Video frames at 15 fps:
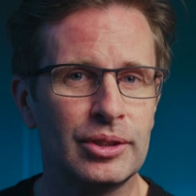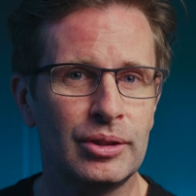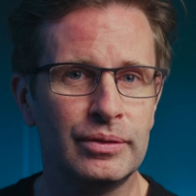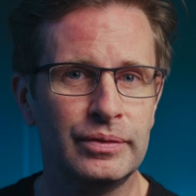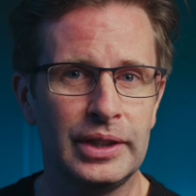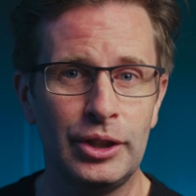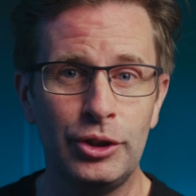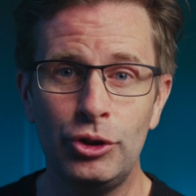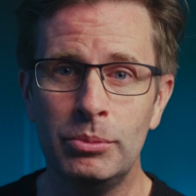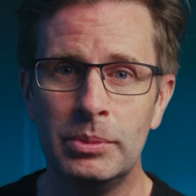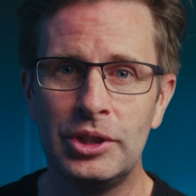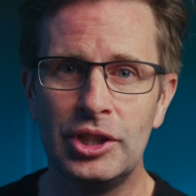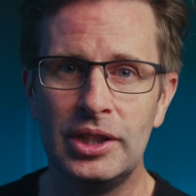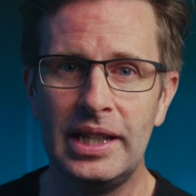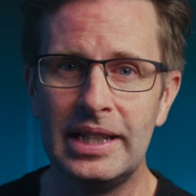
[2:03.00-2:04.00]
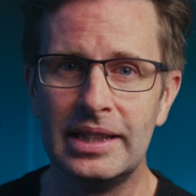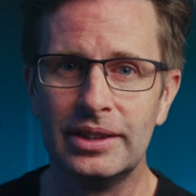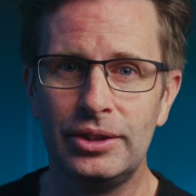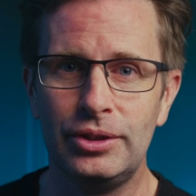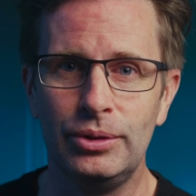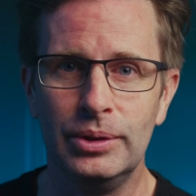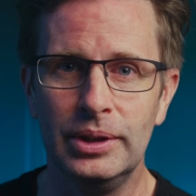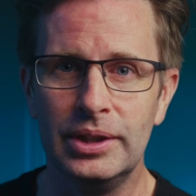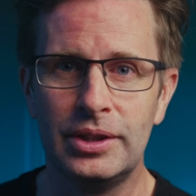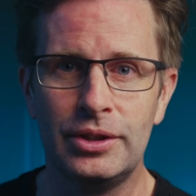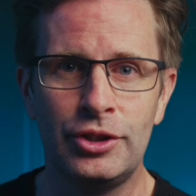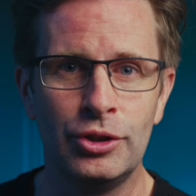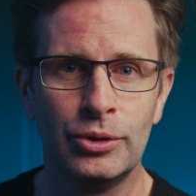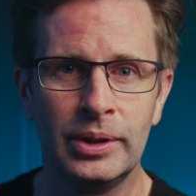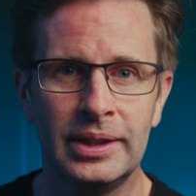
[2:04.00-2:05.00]
of a human genetics unit
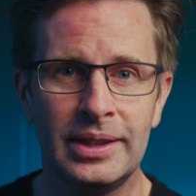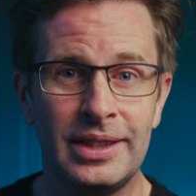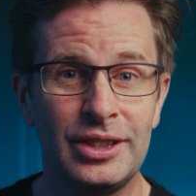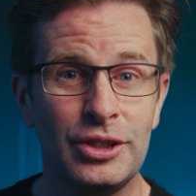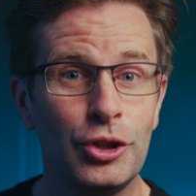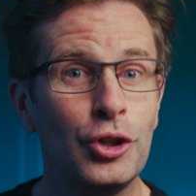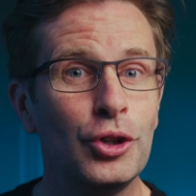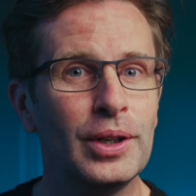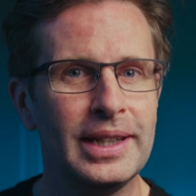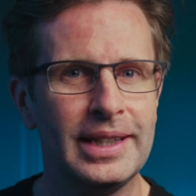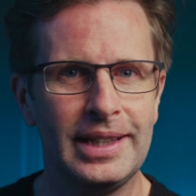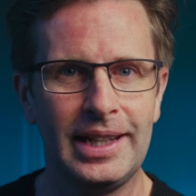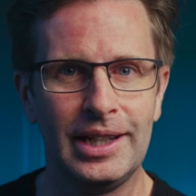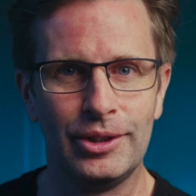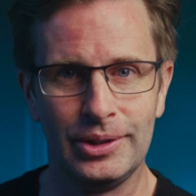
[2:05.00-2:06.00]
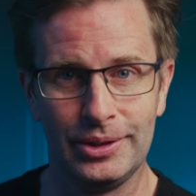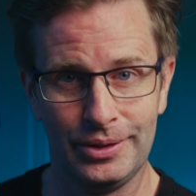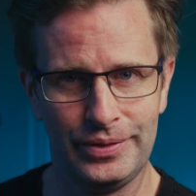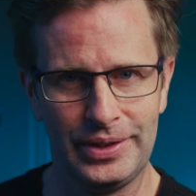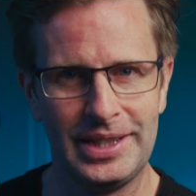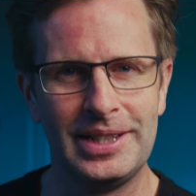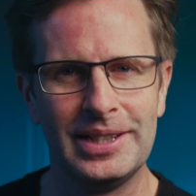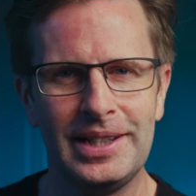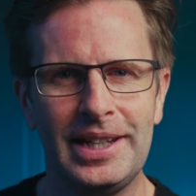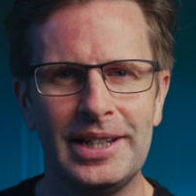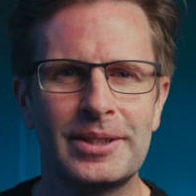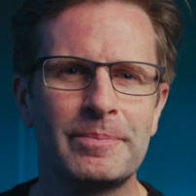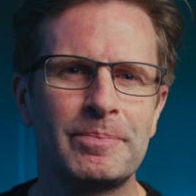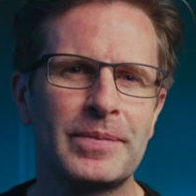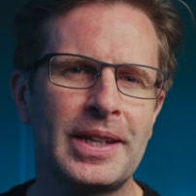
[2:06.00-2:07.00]
during the early era of the
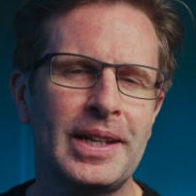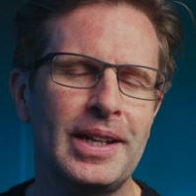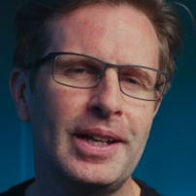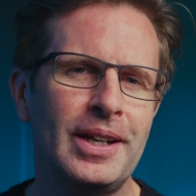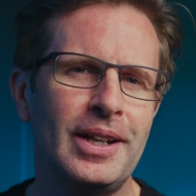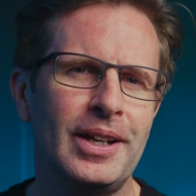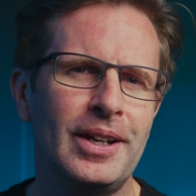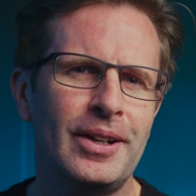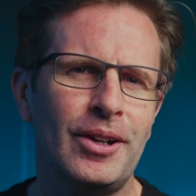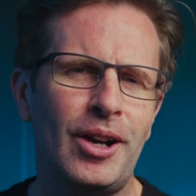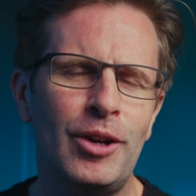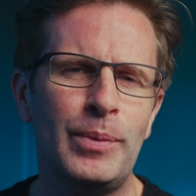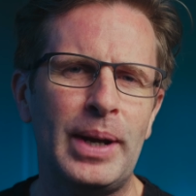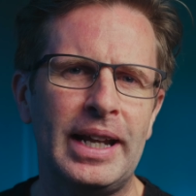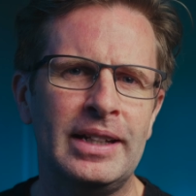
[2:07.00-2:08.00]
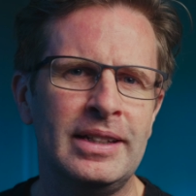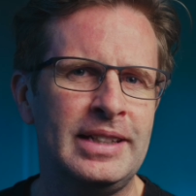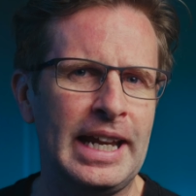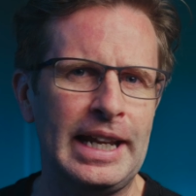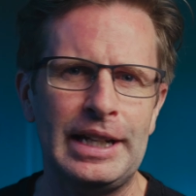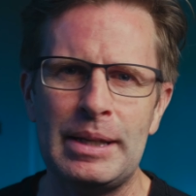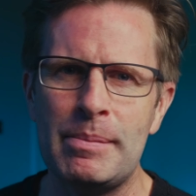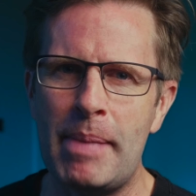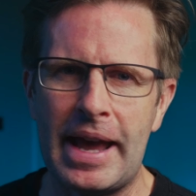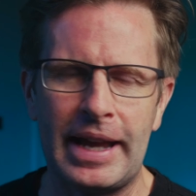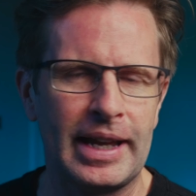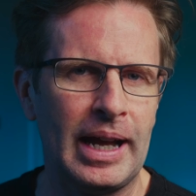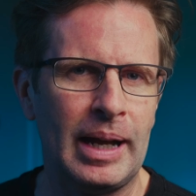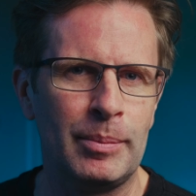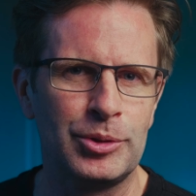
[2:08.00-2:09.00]
internet. I ran daily
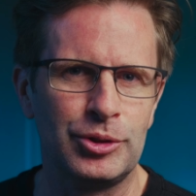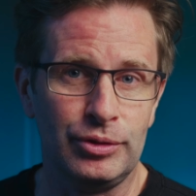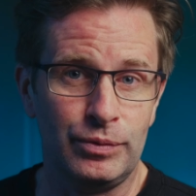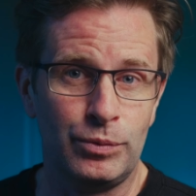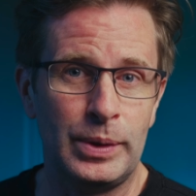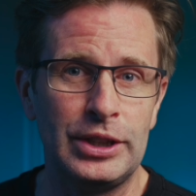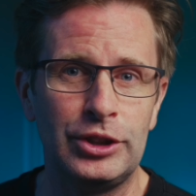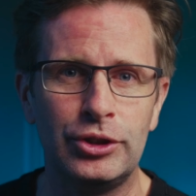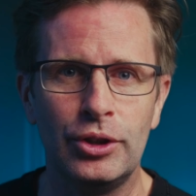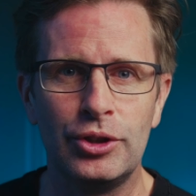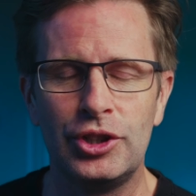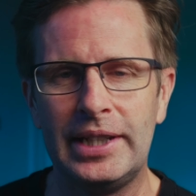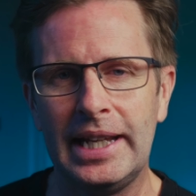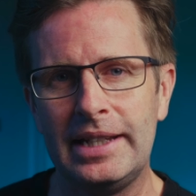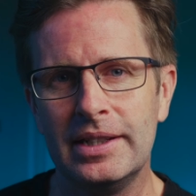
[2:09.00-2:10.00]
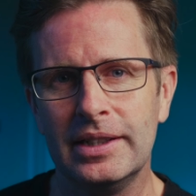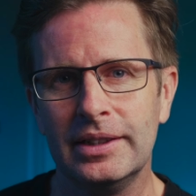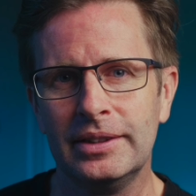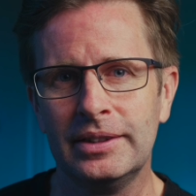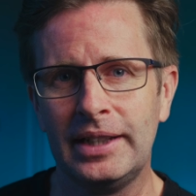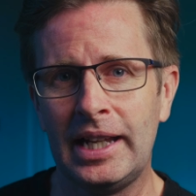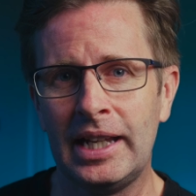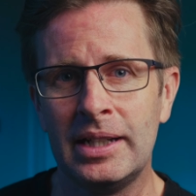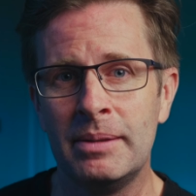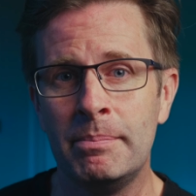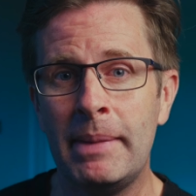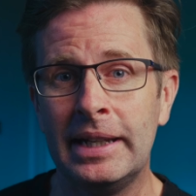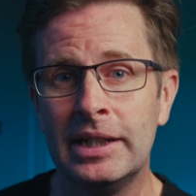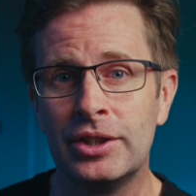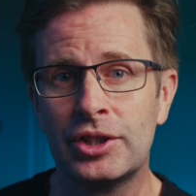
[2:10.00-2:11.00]
backups of research data
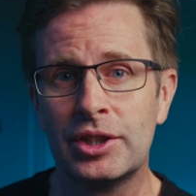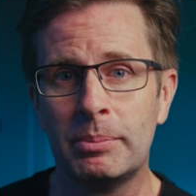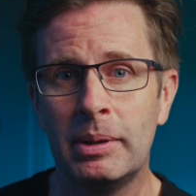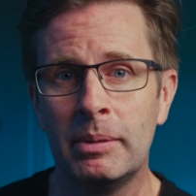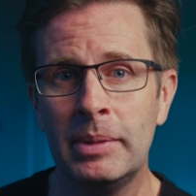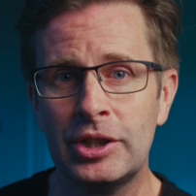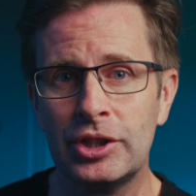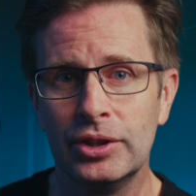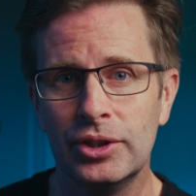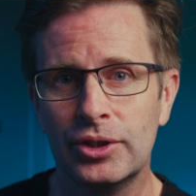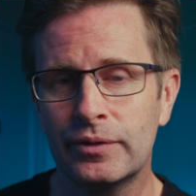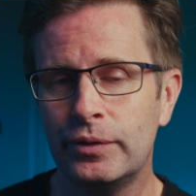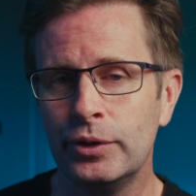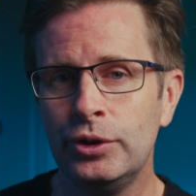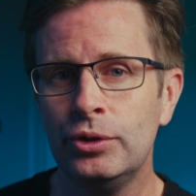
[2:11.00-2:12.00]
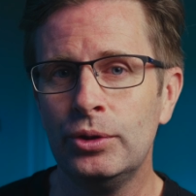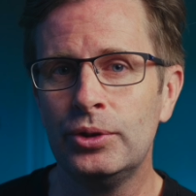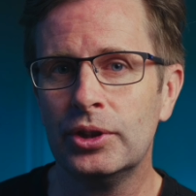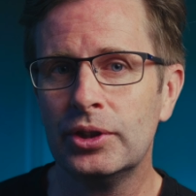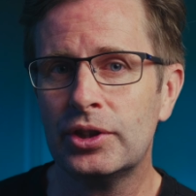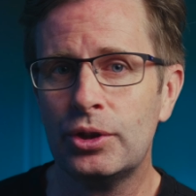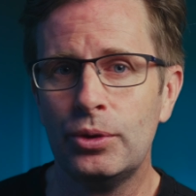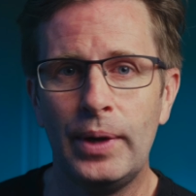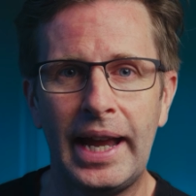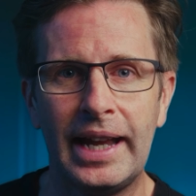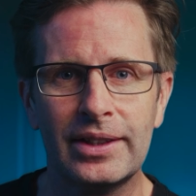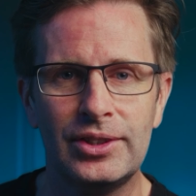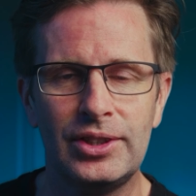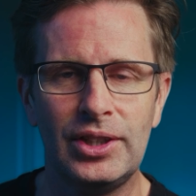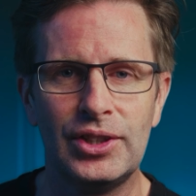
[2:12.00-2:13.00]
and managed the permissions for users to
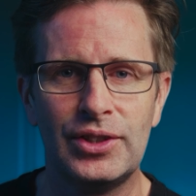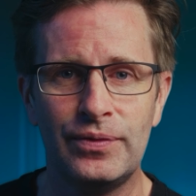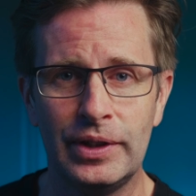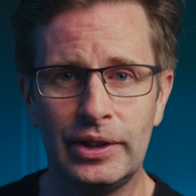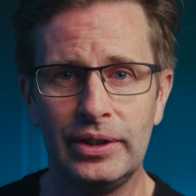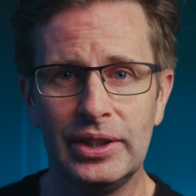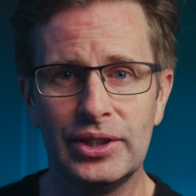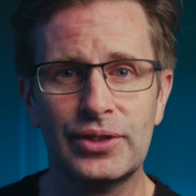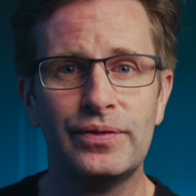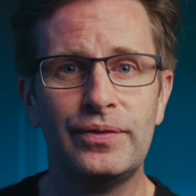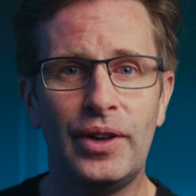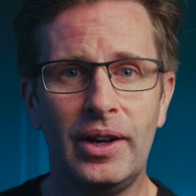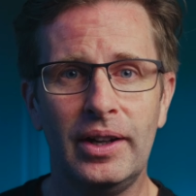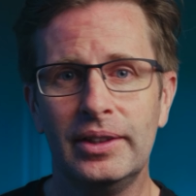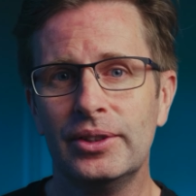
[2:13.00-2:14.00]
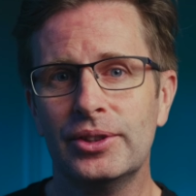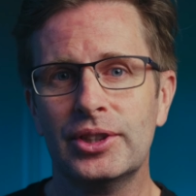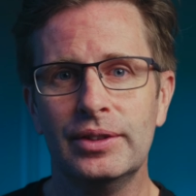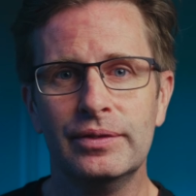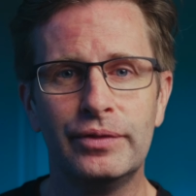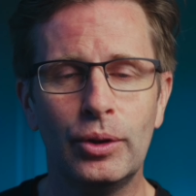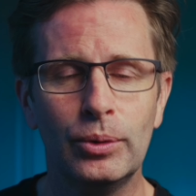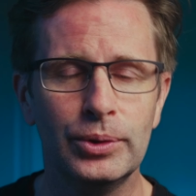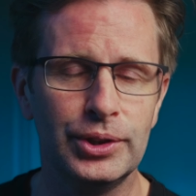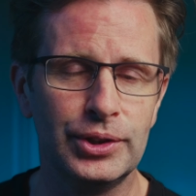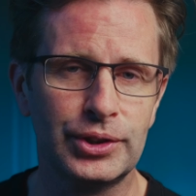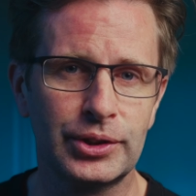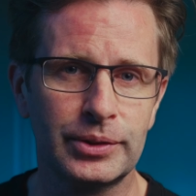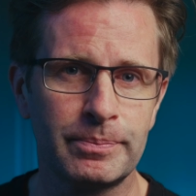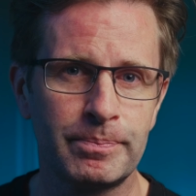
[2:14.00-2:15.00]
access various files and
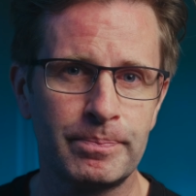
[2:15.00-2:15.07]
folders.